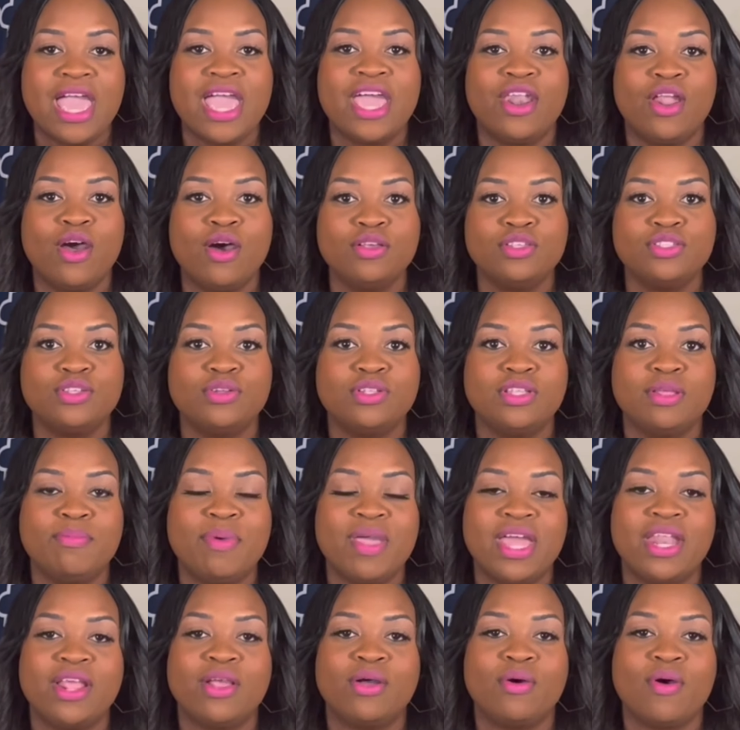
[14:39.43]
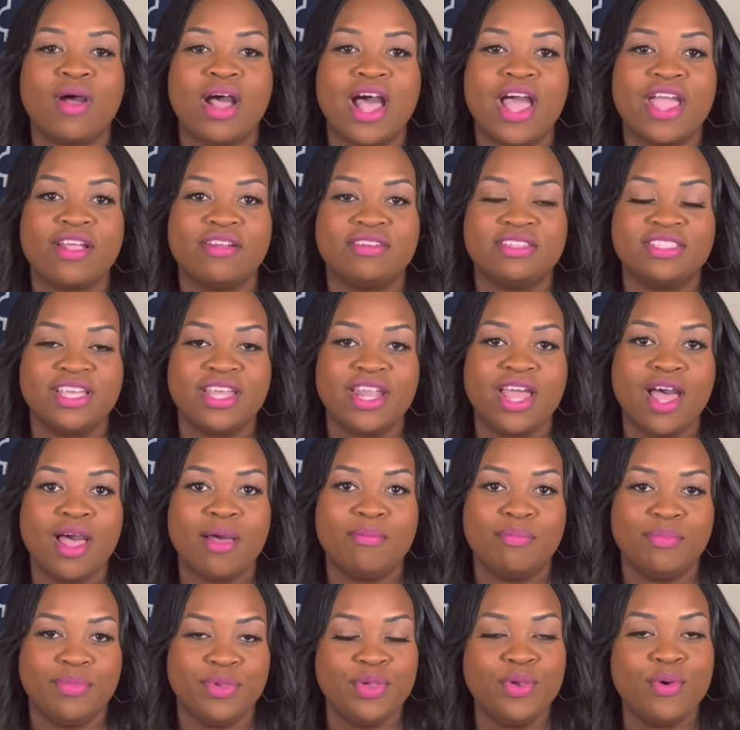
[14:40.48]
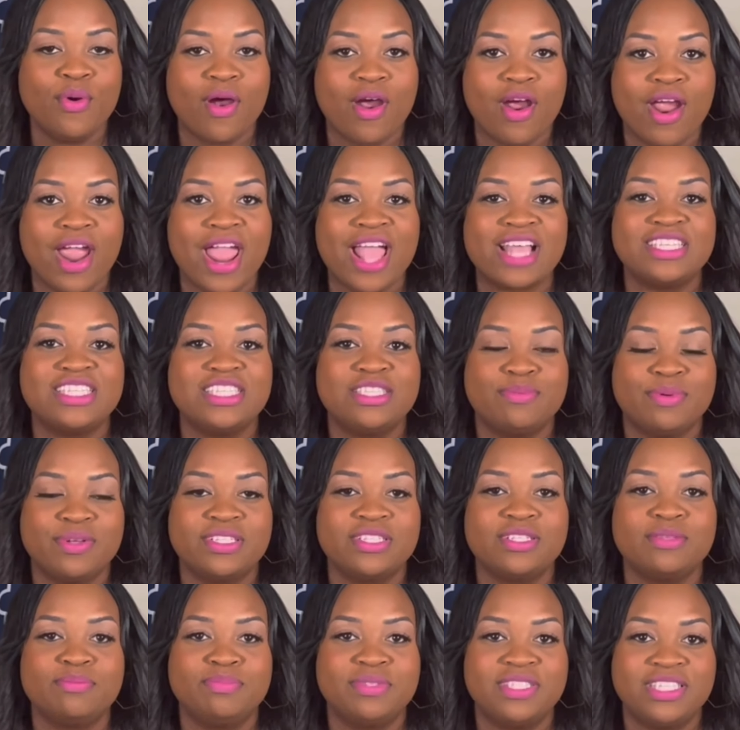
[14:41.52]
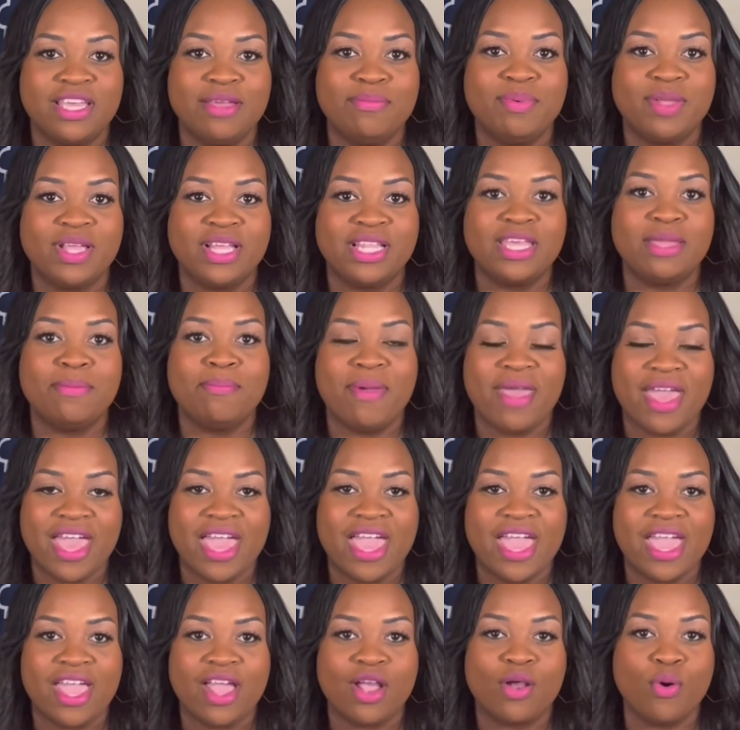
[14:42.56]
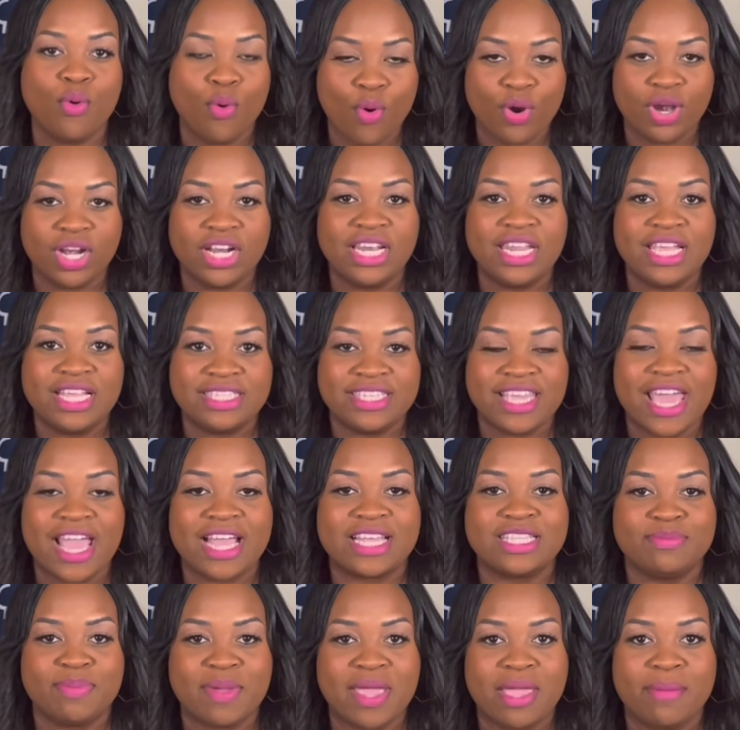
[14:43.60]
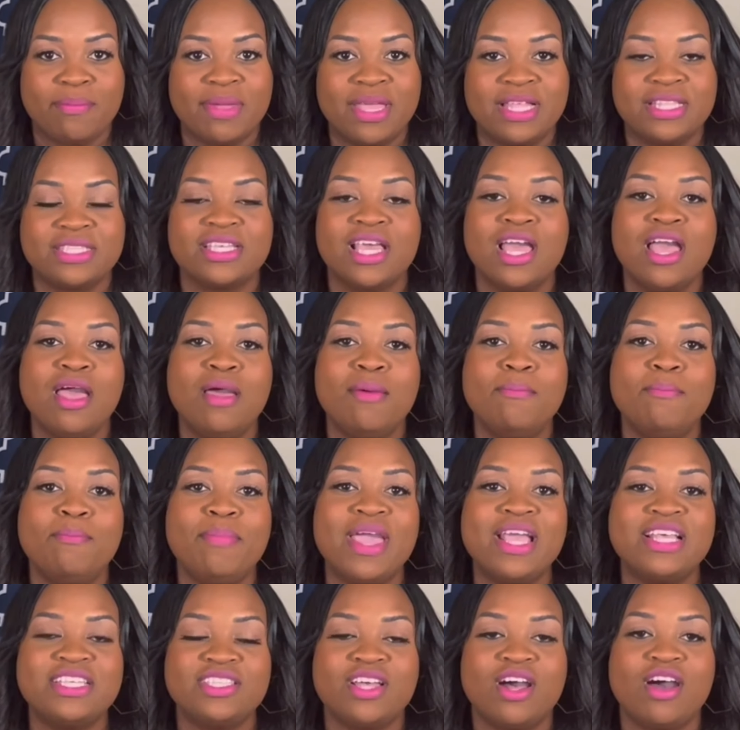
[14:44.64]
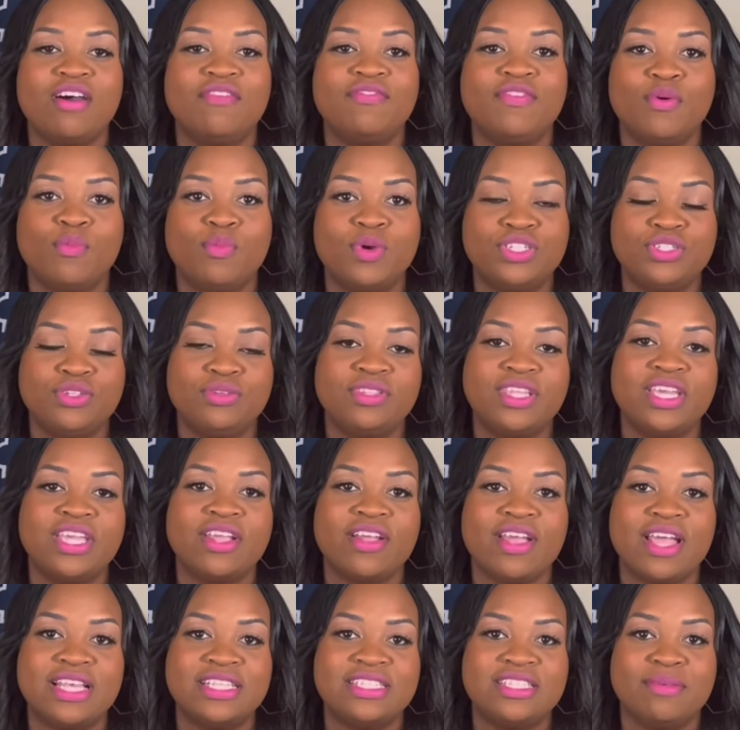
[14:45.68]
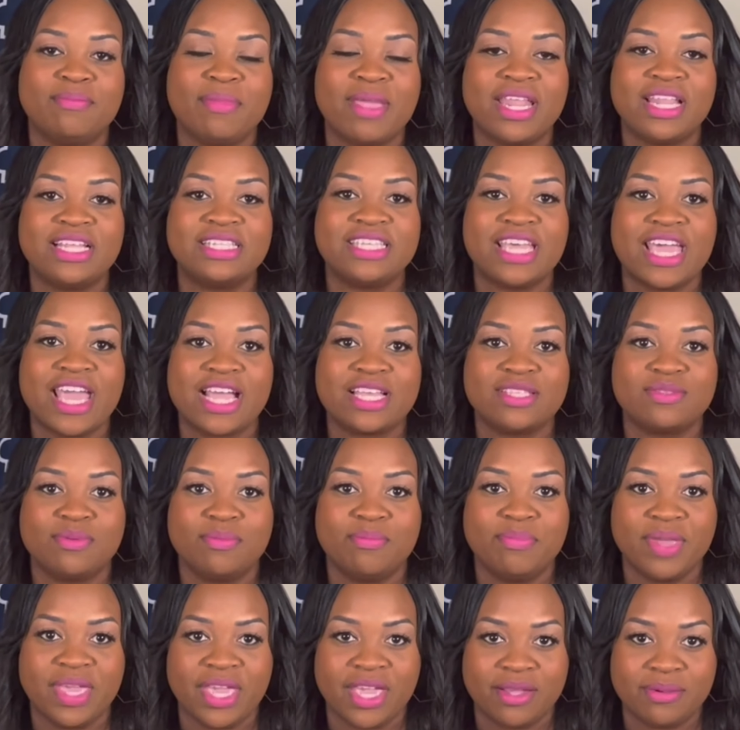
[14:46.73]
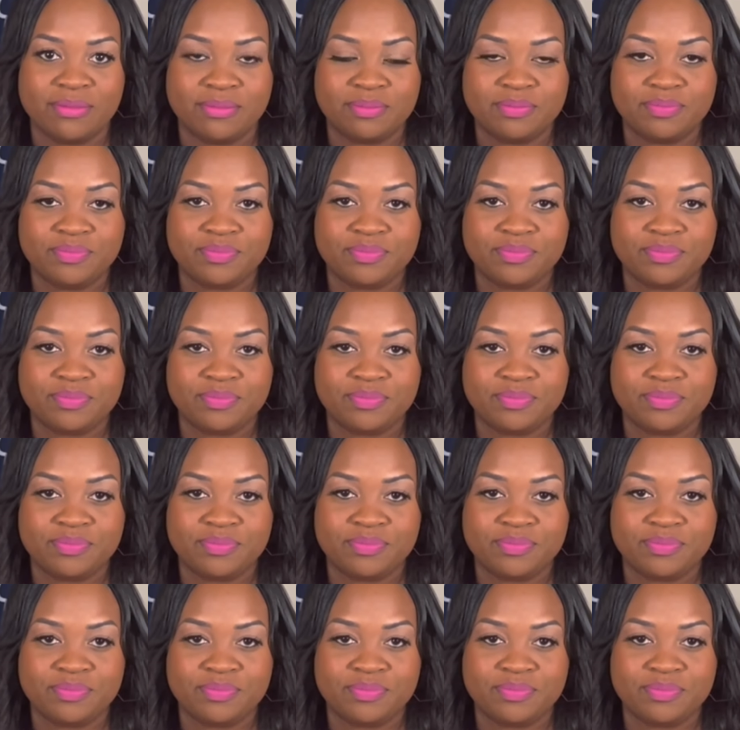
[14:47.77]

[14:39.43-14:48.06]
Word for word: And also, depending on how you're set up, you are actually supposed to typically pay quarterly tax payments based off of what you think your estimated tax would be.